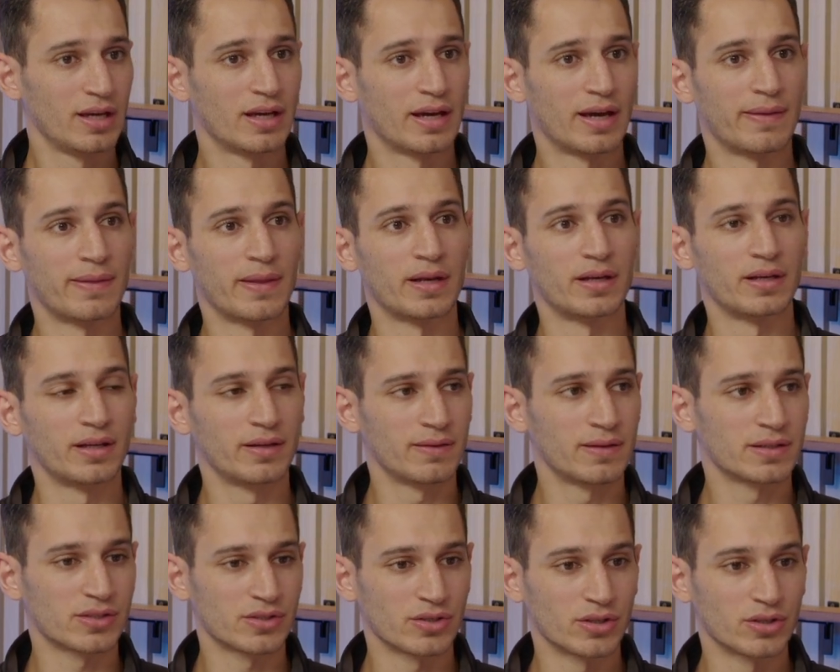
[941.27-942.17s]
And then in
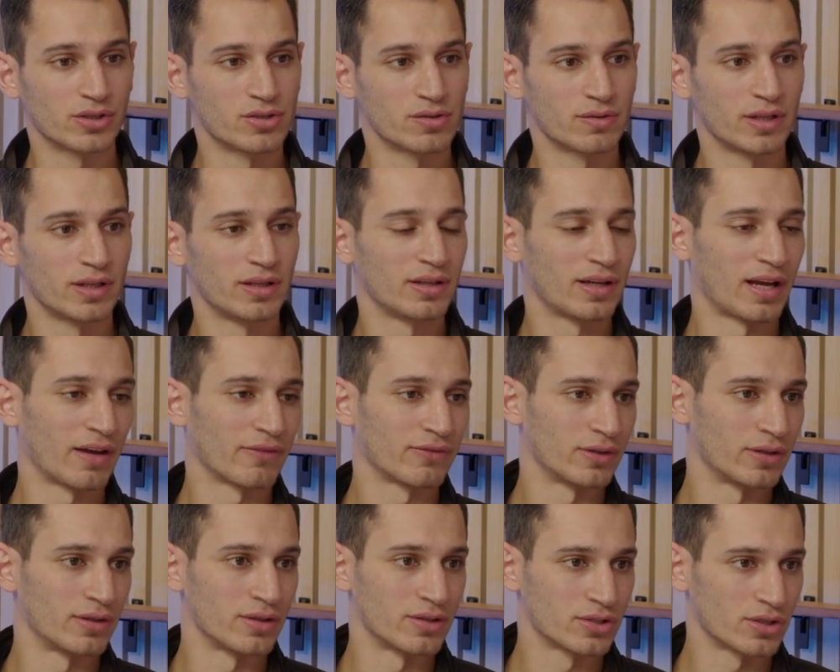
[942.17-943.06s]
the surgery,
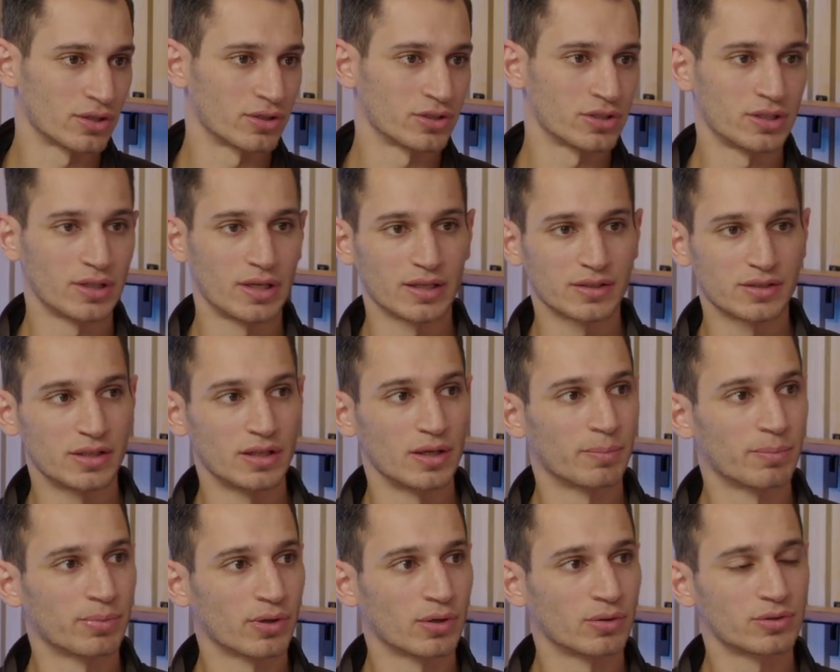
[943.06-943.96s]
after the surgeon does the
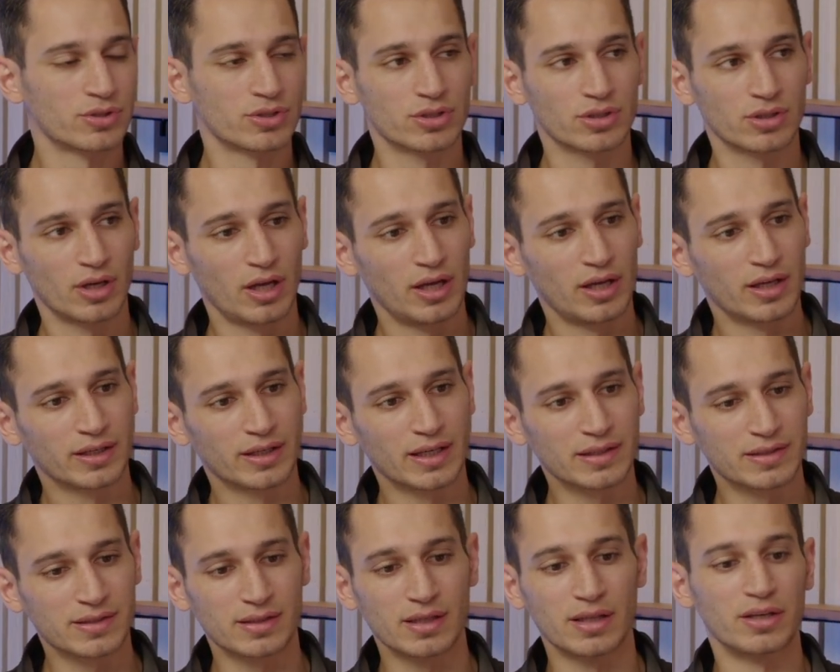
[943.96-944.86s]
approach,
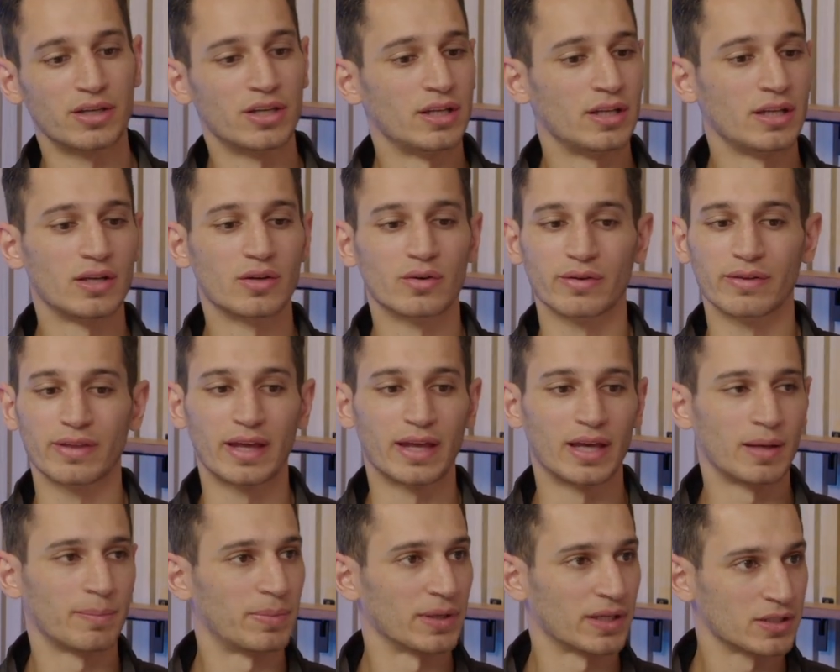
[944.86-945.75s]
gets the knee or the
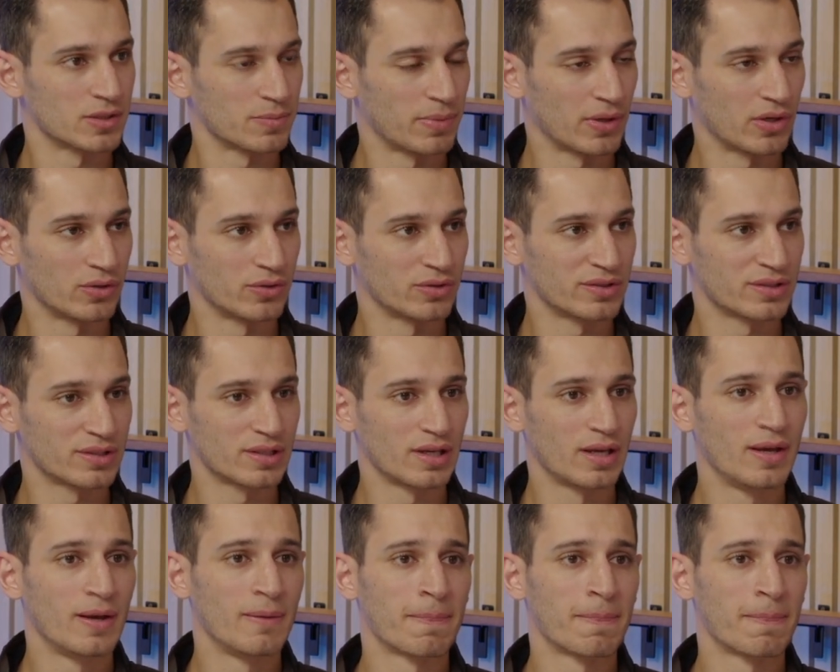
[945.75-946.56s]
hip exposed,